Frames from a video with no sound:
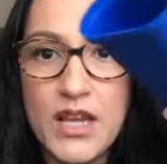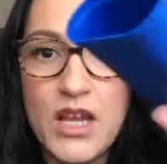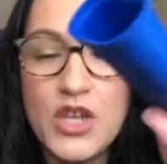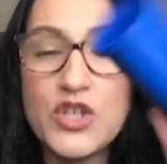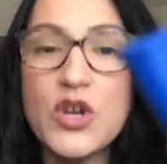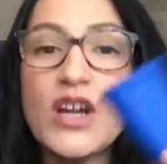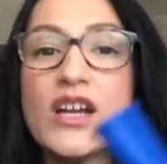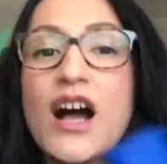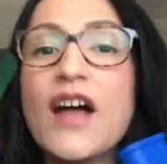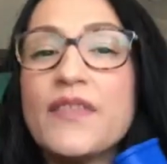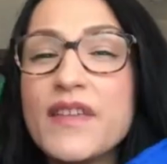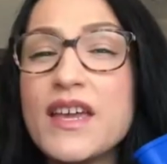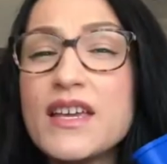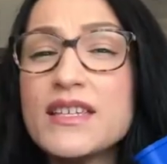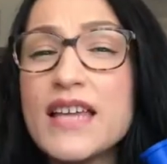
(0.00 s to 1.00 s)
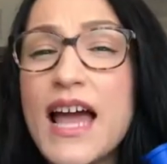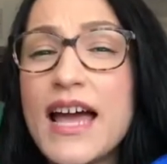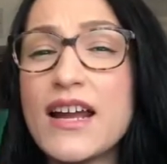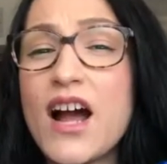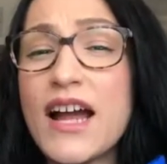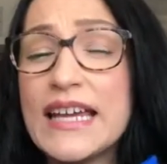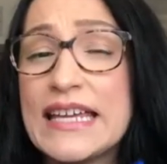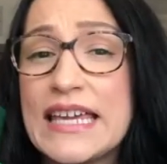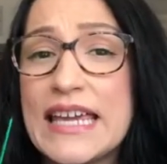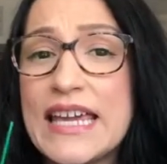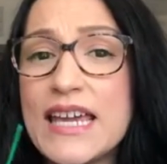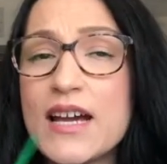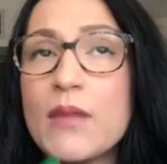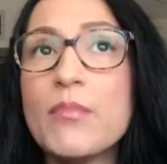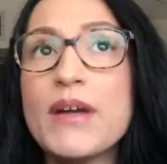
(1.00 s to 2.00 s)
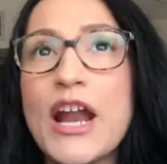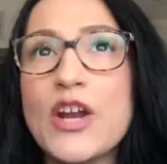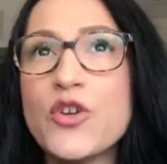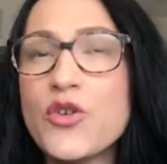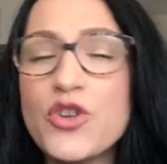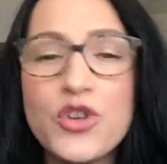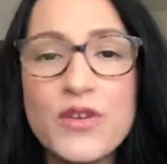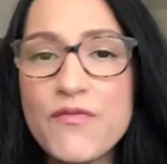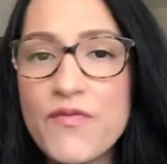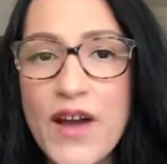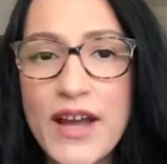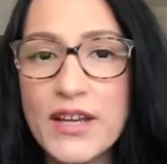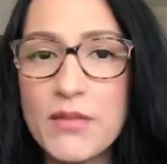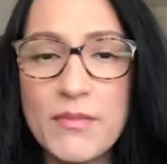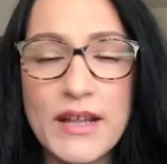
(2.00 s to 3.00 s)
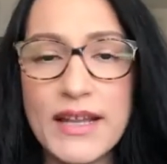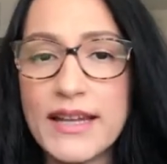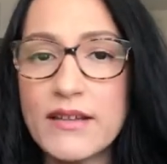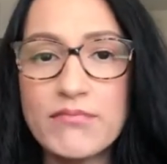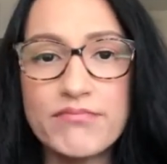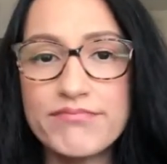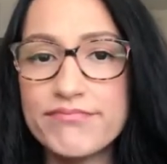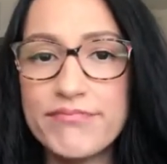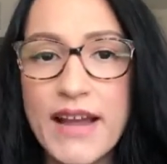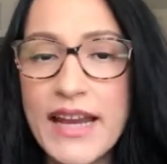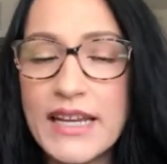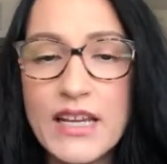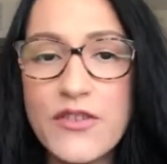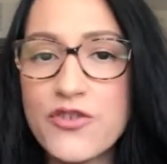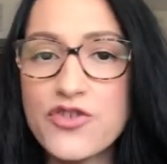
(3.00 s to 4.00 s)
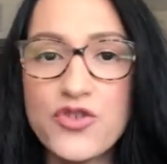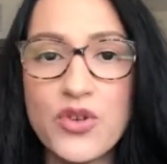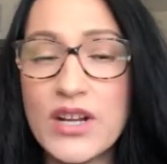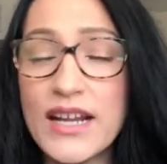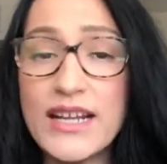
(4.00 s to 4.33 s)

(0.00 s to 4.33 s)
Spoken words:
So I got these at IKEA, but I know you can find them at like any other store, like a